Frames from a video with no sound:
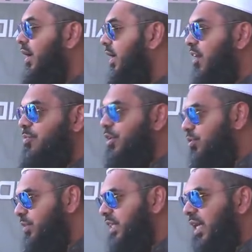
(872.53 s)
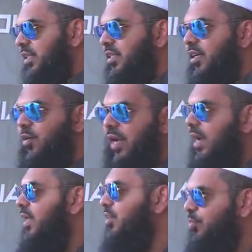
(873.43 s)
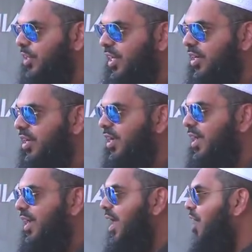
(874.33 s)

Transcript: Like I've been to masajid where I led the prayer, and